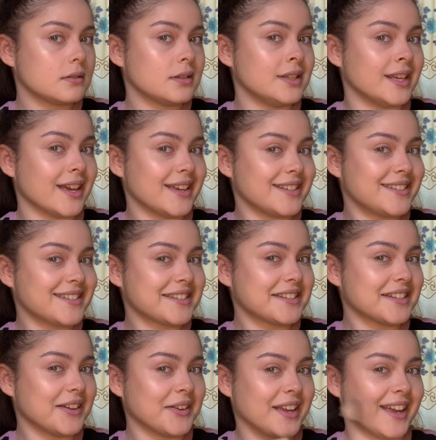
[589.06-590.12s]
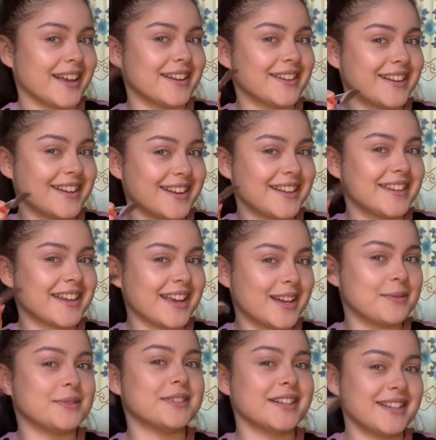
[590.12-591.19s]
Yes. Okay, looking in the
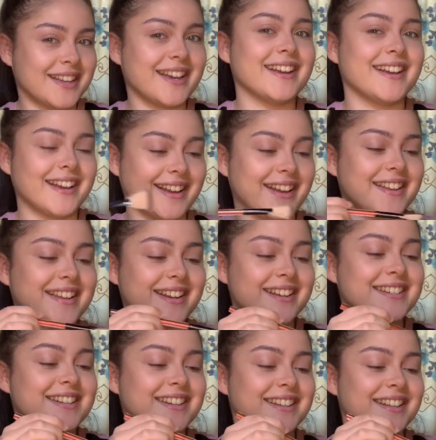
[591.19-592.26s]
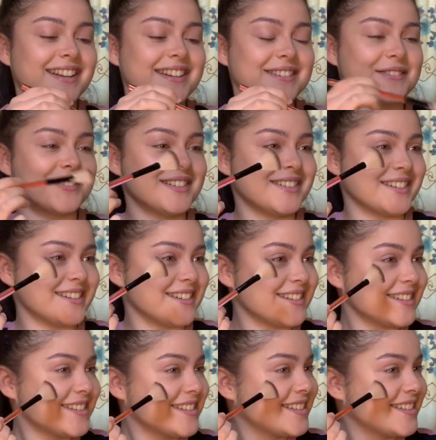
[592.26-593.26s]
camera. Yeah, that looks good. That looks real good.